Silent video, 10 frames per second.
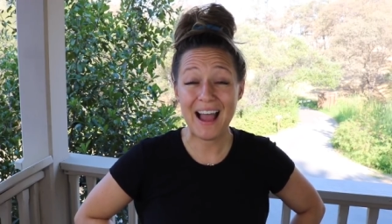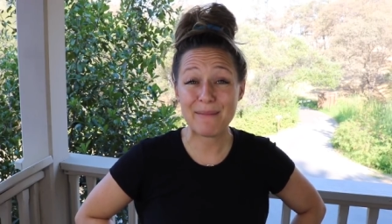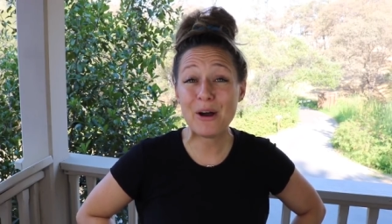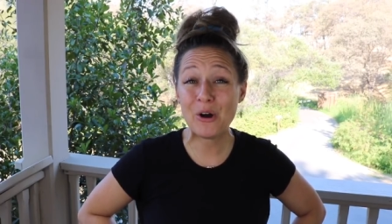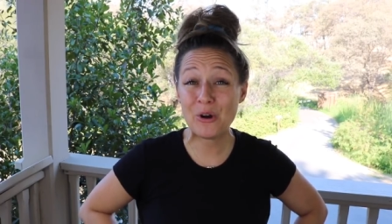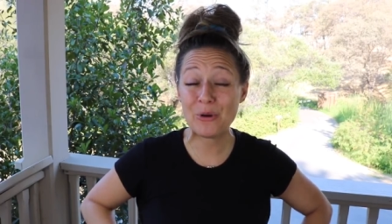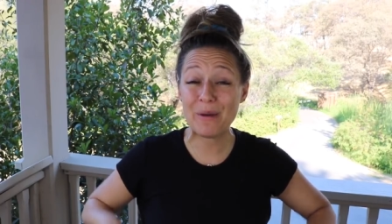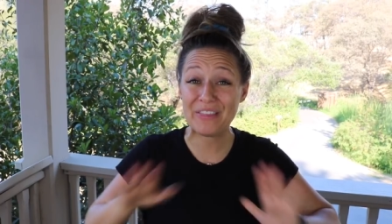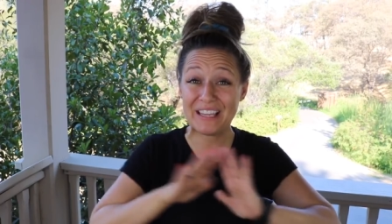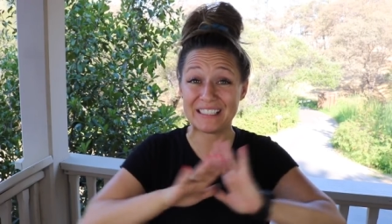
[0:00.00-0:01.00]
I'm
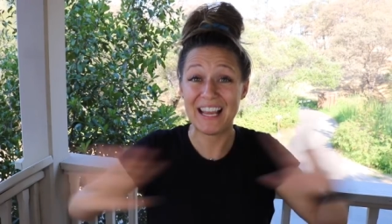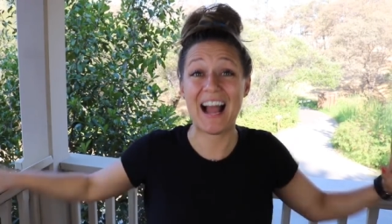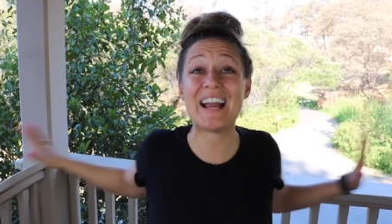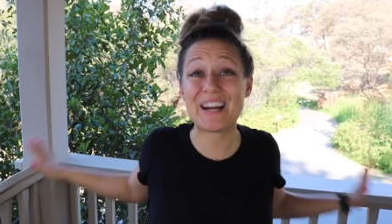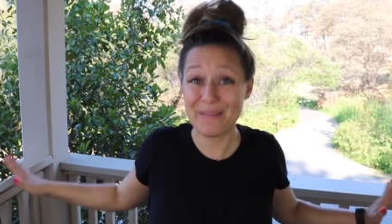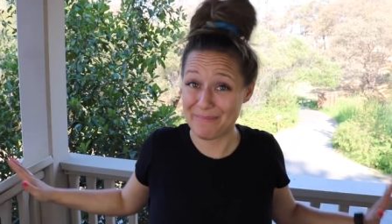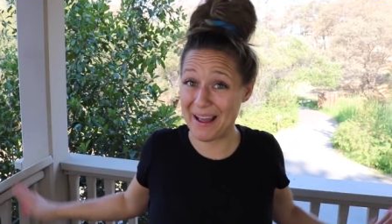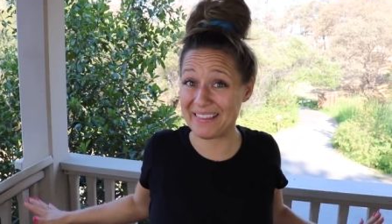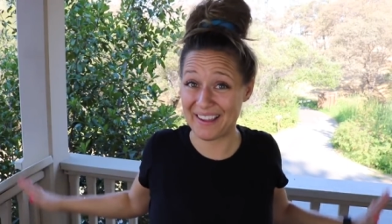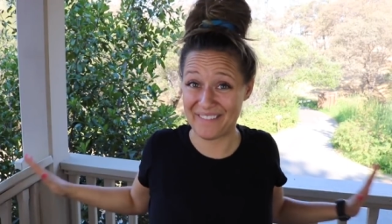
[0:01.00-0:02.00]
home the entire
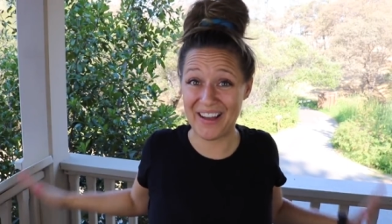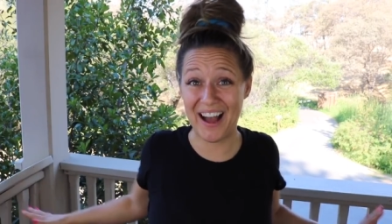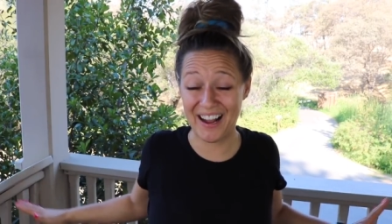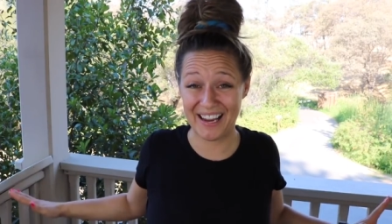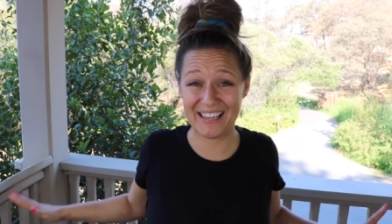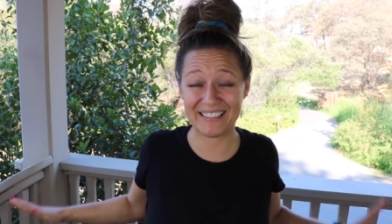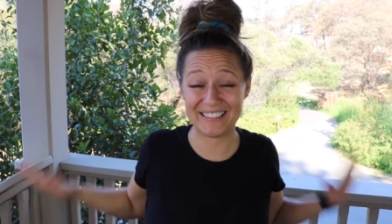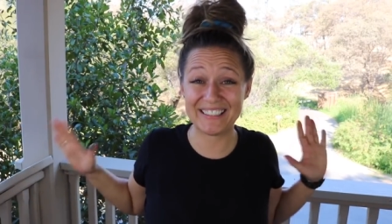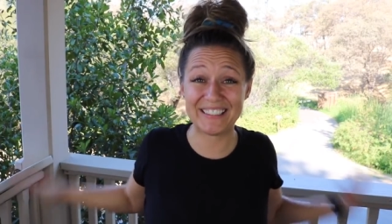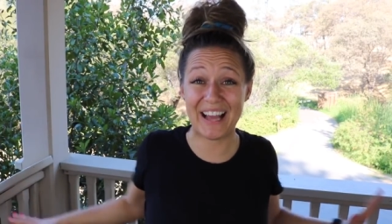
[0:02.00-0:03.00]
month of
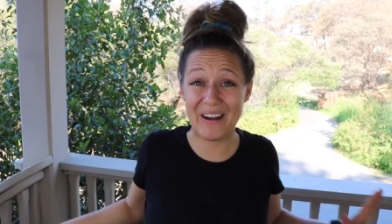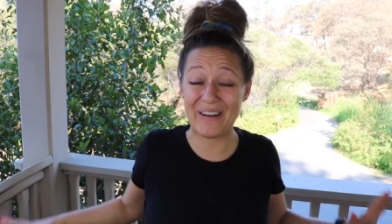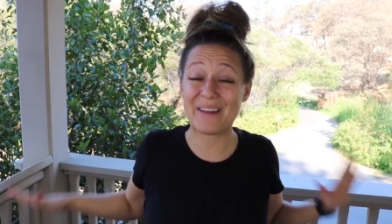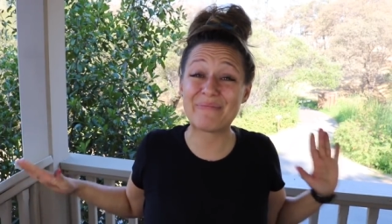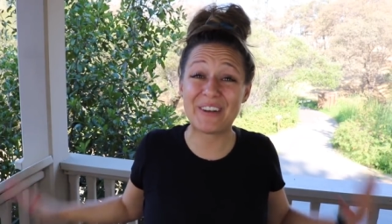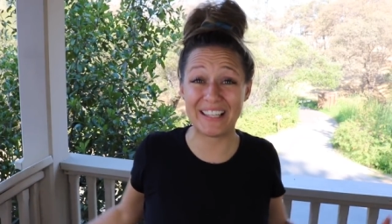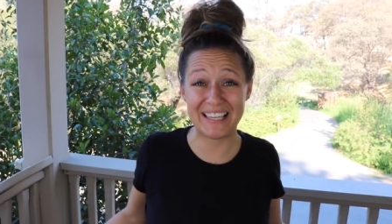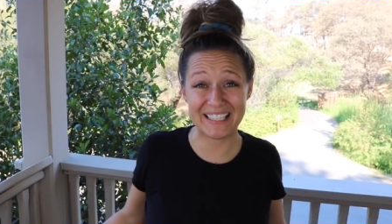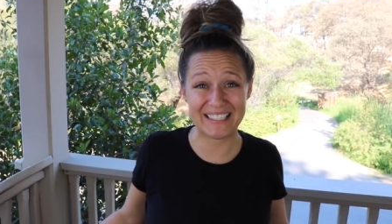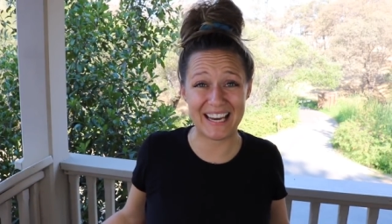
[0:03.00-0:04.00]
August, so I'm
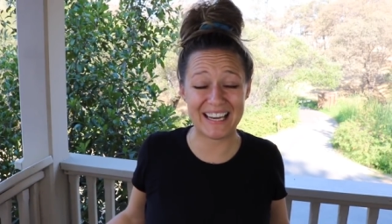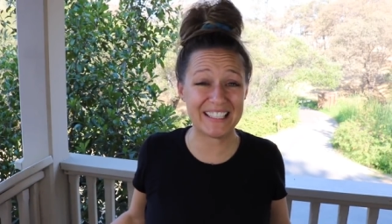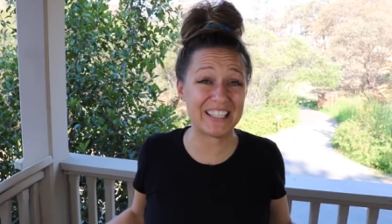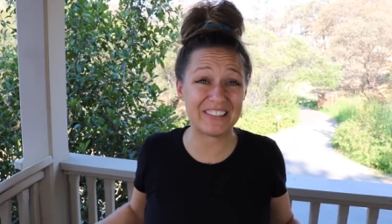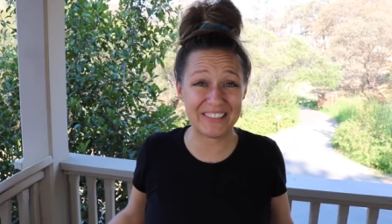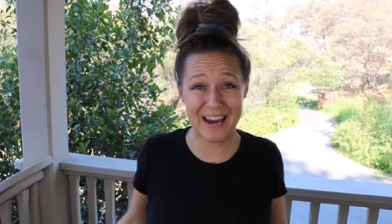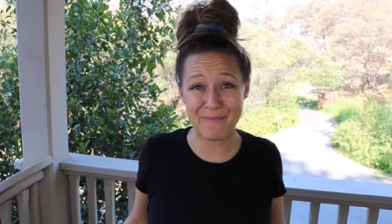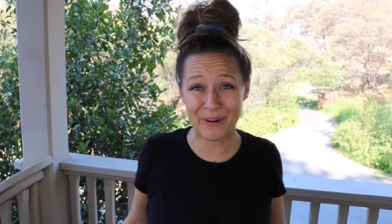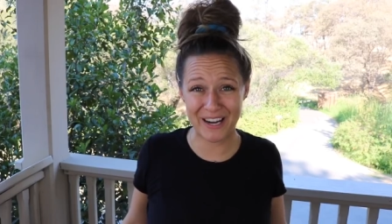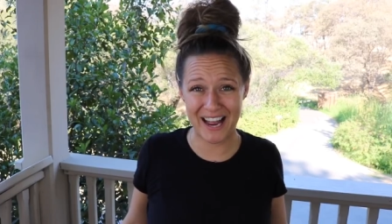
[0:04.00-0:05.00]
really excited to
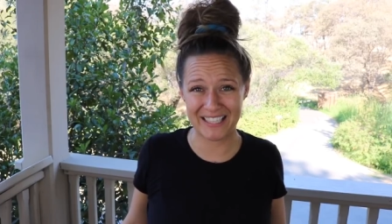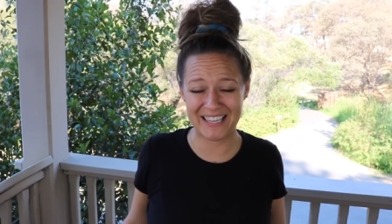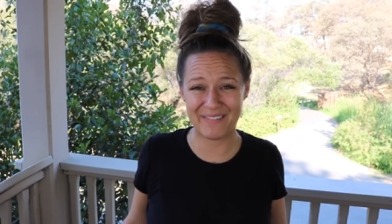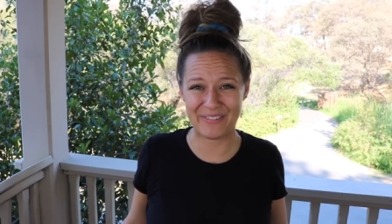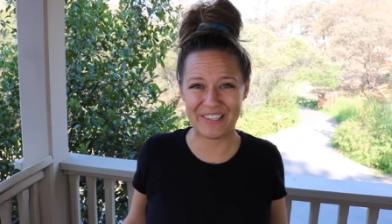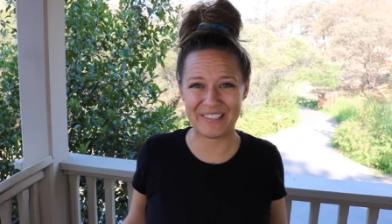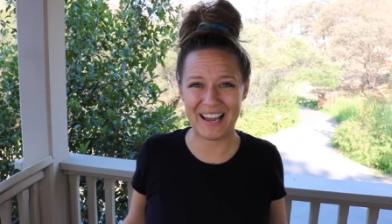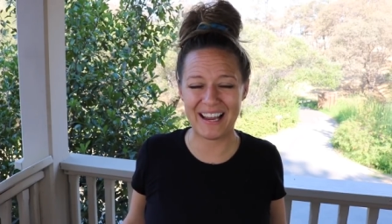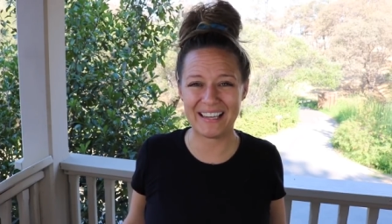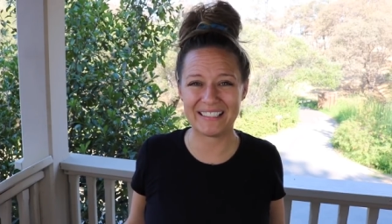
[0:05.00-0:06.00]
create more content for you
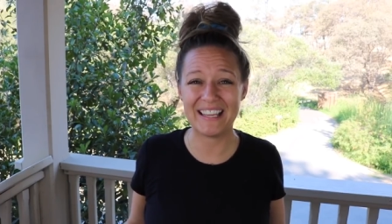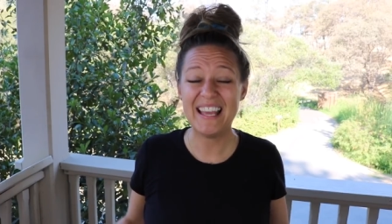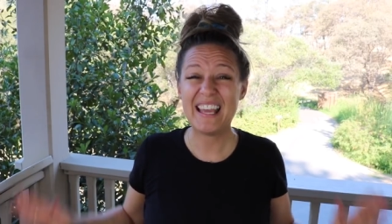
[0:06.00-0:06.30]
guys.